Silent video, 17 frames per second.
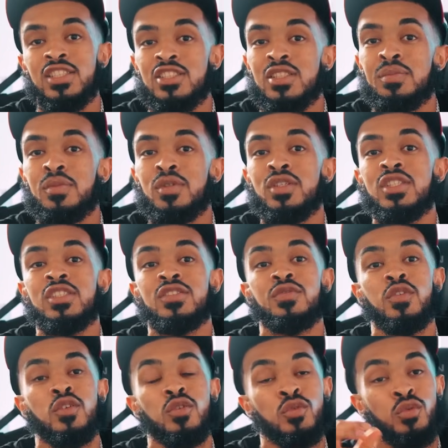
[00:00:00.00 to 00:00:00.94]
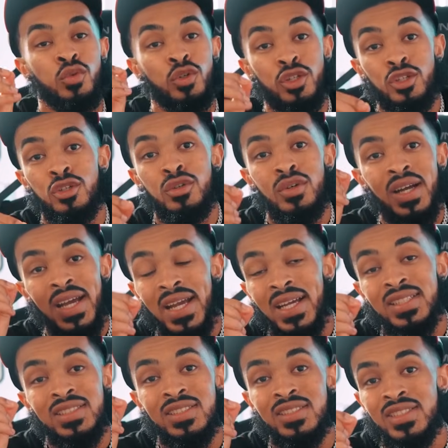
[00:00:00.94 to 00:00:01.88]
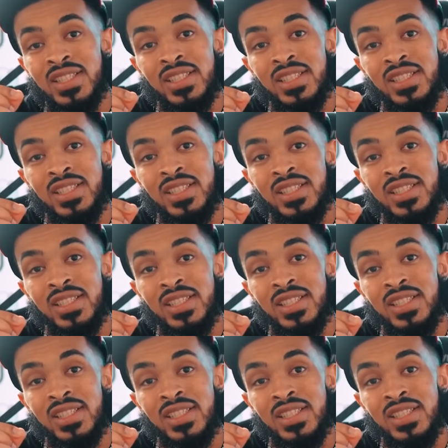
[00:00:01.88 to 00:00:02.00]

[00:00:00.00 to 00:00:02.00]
This community is for real action